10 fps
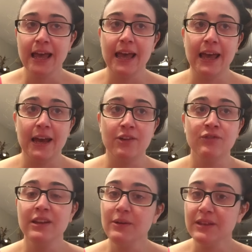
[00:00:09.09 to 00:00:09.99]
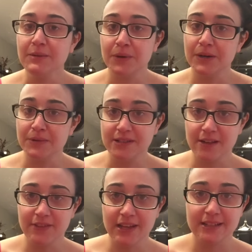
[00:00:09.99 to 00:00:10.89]
and really what the purpose
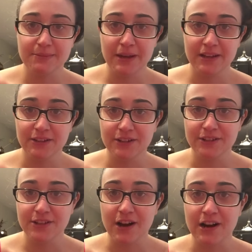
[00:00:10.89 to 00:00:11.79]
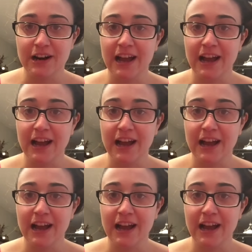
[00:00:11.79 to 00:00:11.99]
of the expanders are.